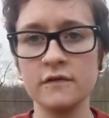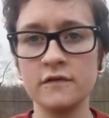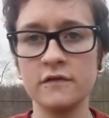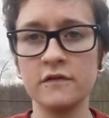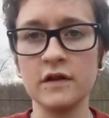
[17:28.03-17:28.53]

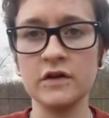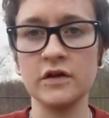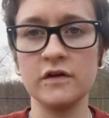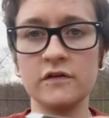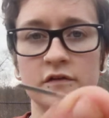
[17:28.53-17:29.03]
It's just a,
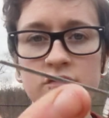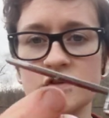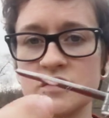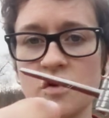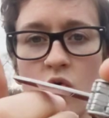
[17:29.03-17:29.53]
it's
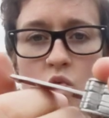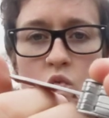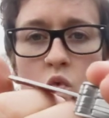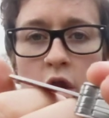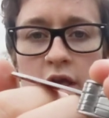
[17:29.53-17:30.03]
just a
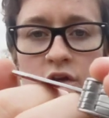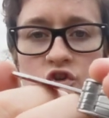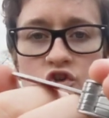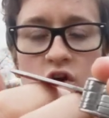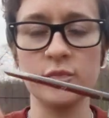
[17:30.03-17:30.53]
wicked
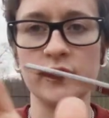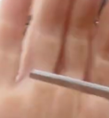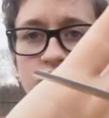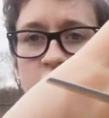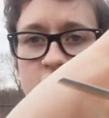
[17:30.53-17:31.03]
sharp
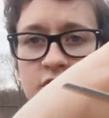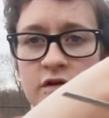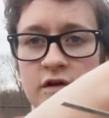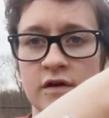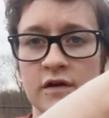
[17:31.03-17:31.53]
little chisel.